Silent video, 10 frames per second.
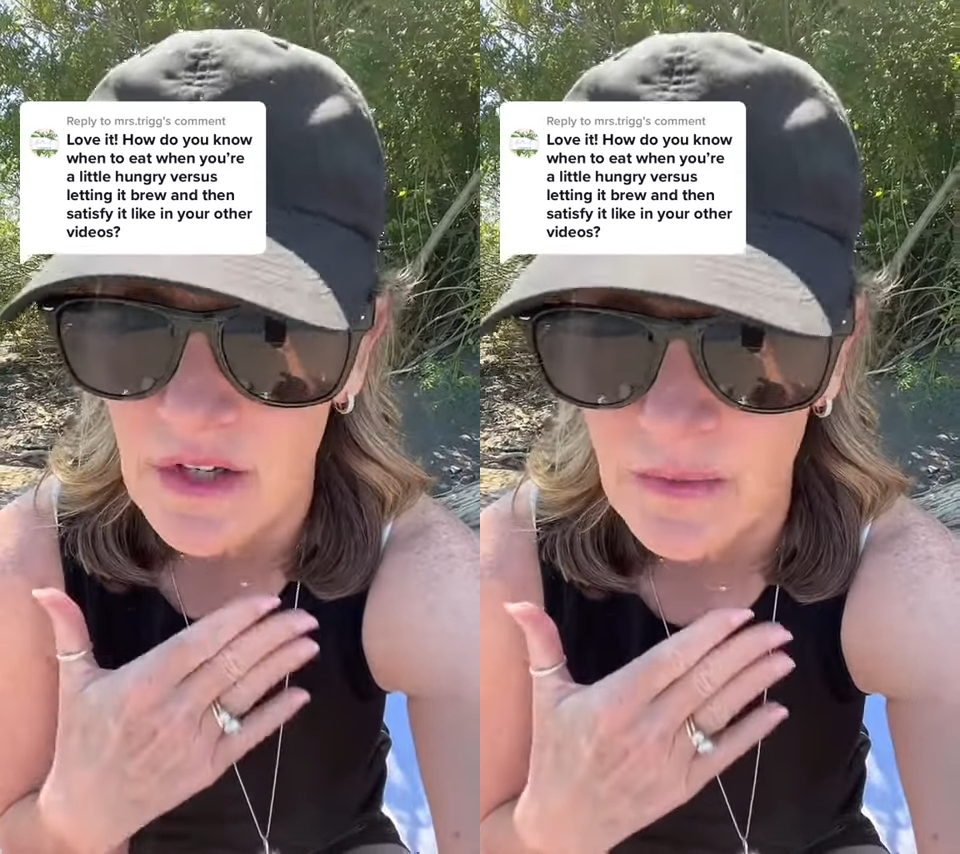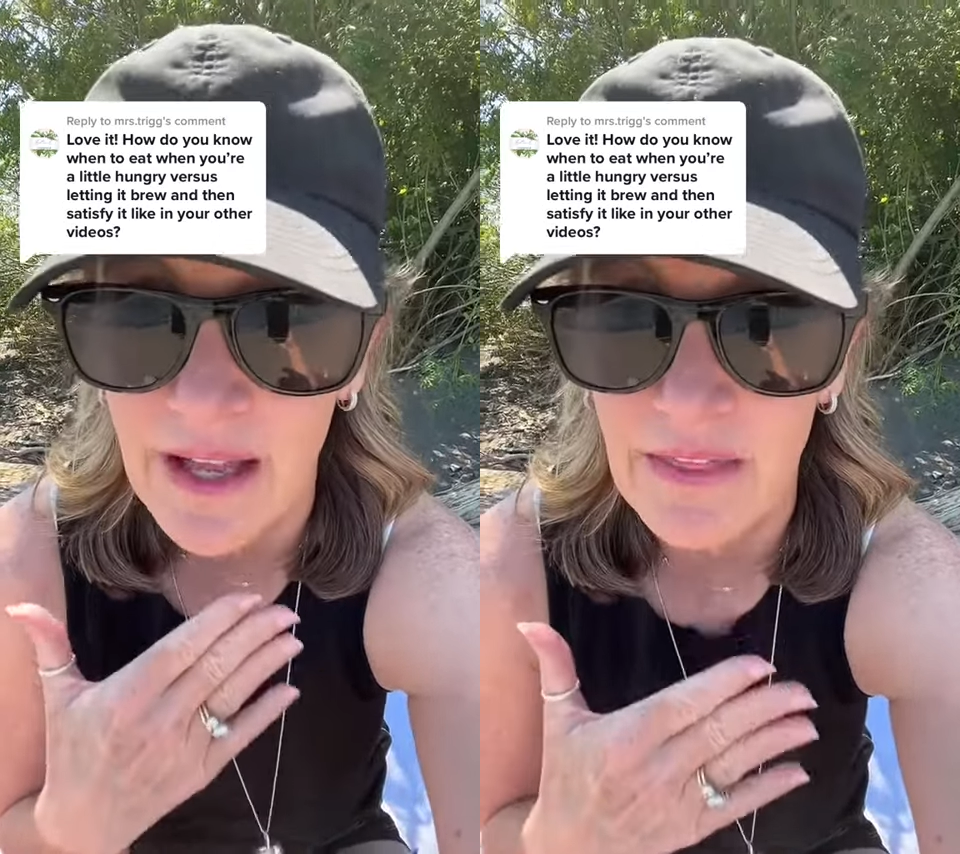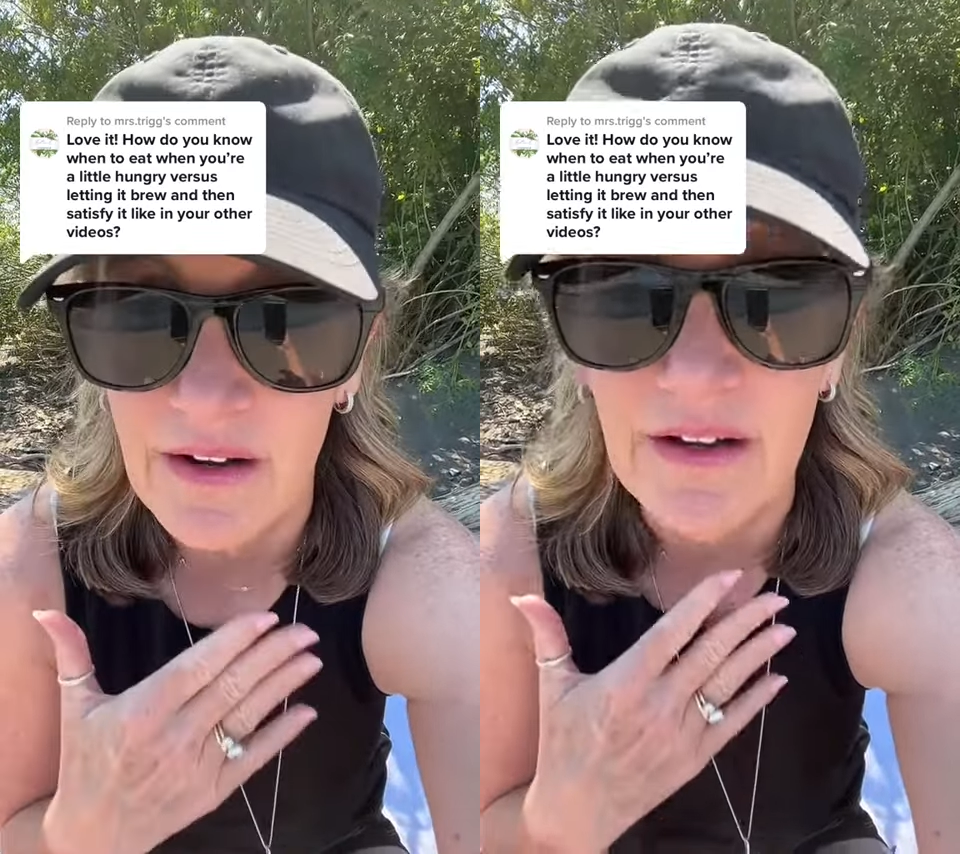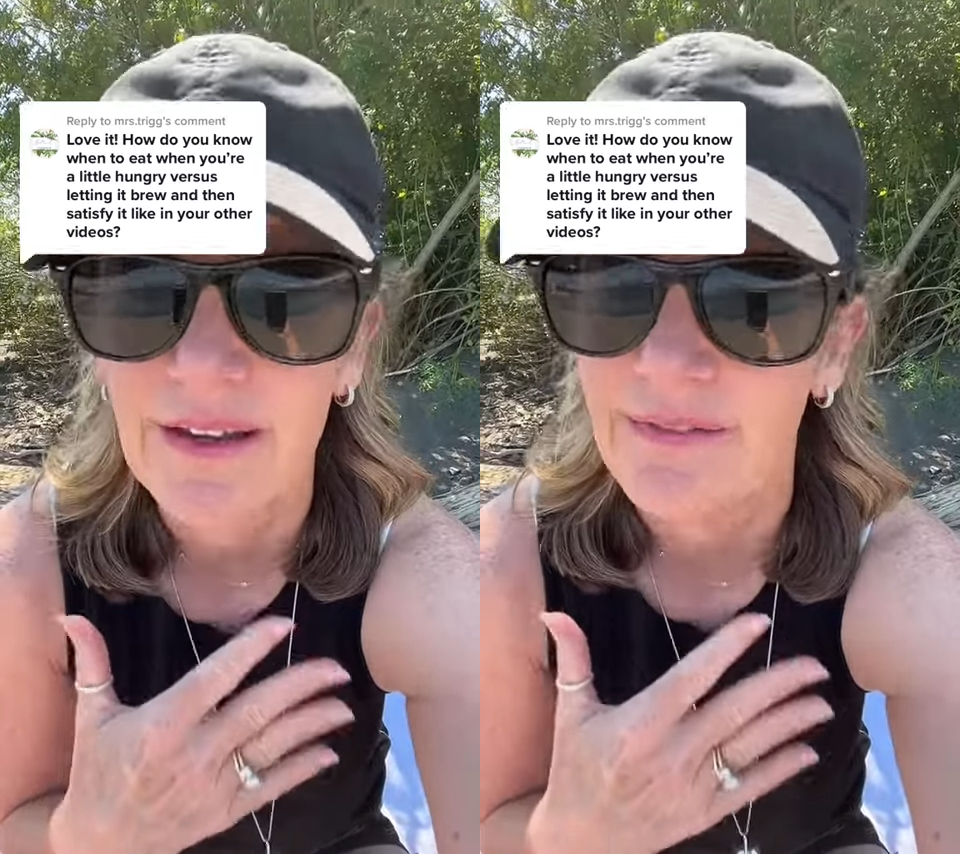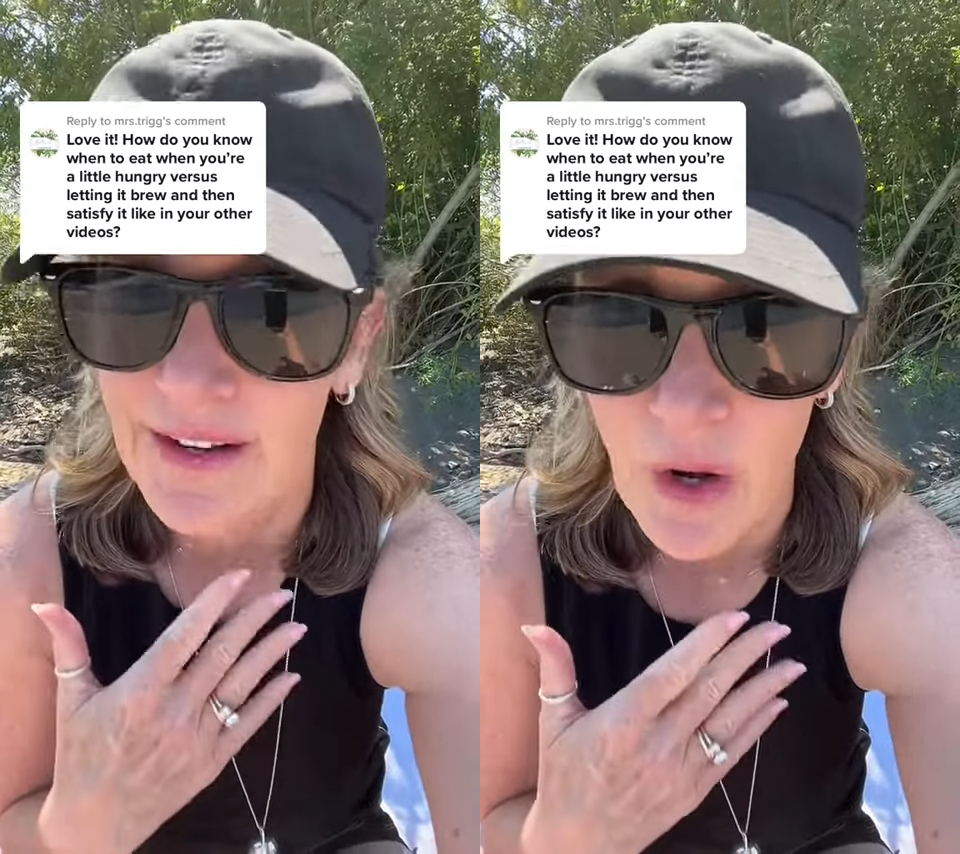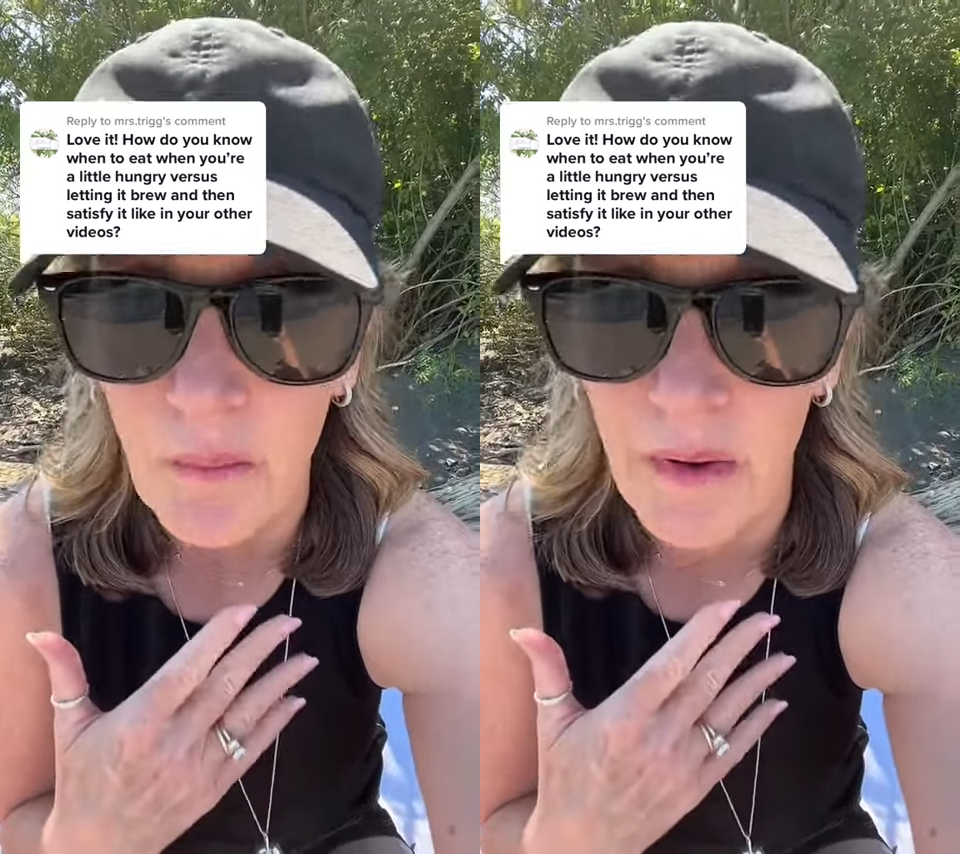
Don't get there if at all